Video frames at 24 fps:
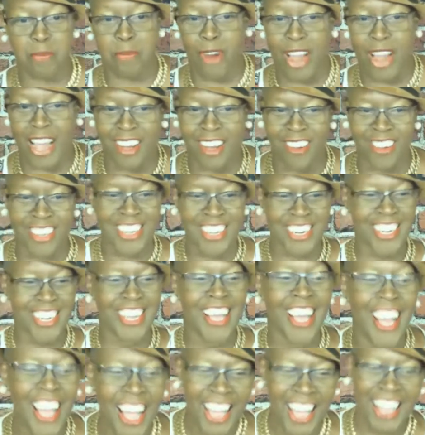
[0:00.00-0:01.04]
Brown.
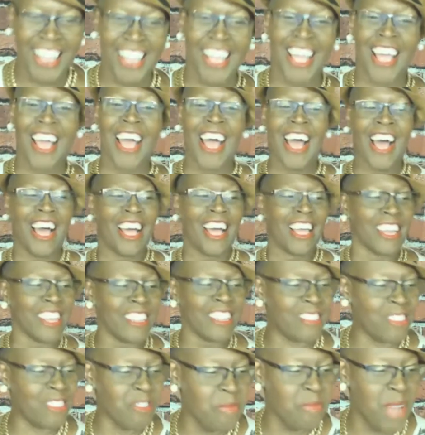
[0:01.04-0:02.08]

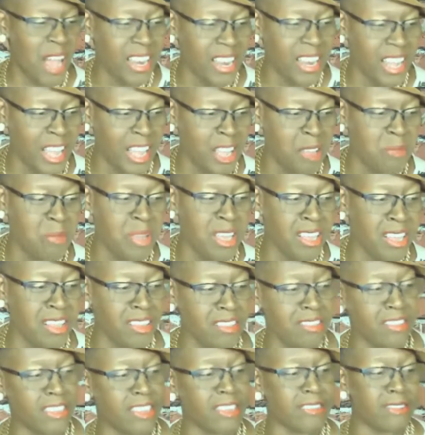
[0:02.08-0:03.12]
Listen, my name
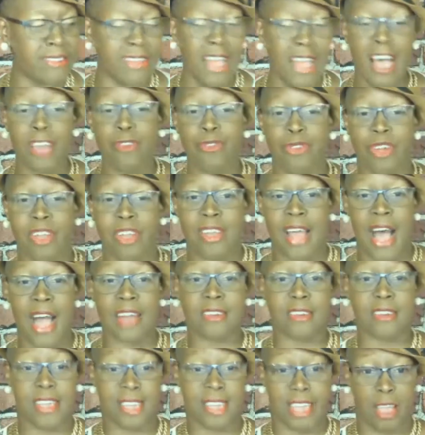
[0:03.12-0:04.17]
is Cassandra,
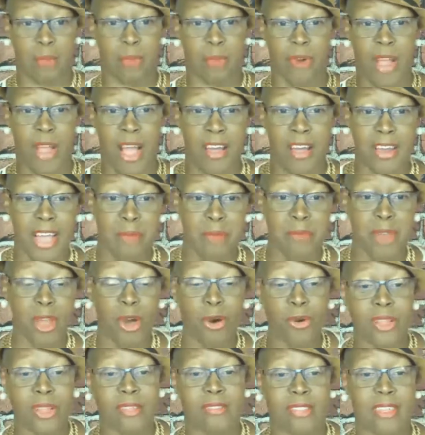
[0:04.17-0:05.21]
Dr. K. Brown. I'm
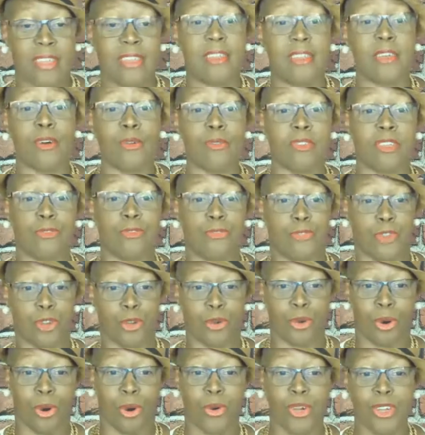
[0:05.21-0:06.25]
known as the Tilted
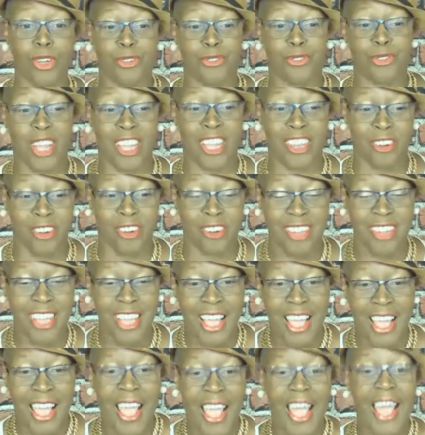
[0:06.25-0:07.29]
Fedora Trainer.
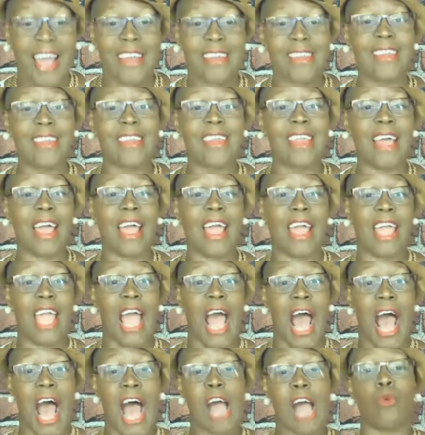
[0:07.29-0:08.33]
And today
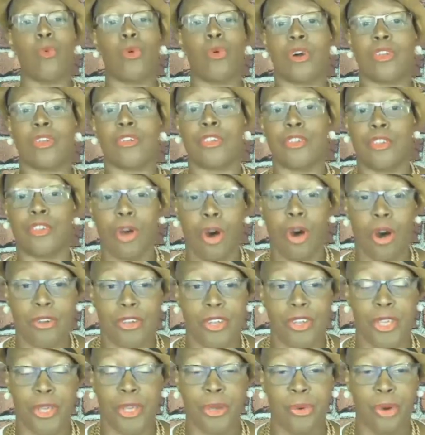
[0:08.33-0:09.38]
I want to talk
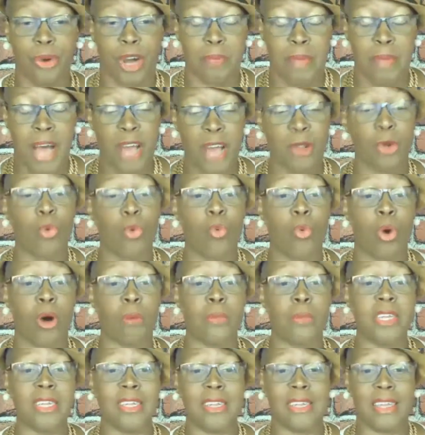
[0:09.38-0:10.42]
to you about a
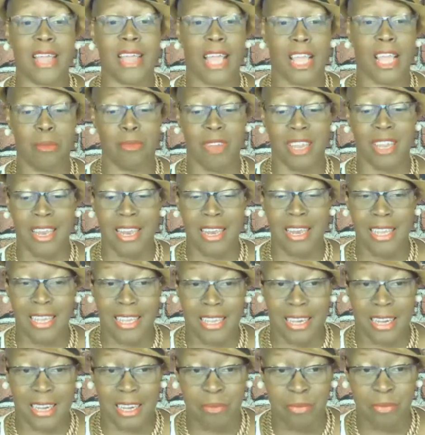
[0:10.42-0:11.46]
woman named
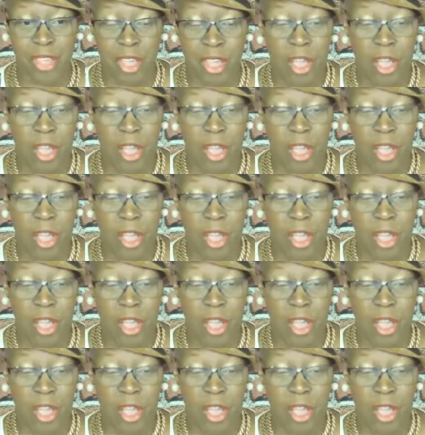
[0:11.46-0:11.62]
Leah.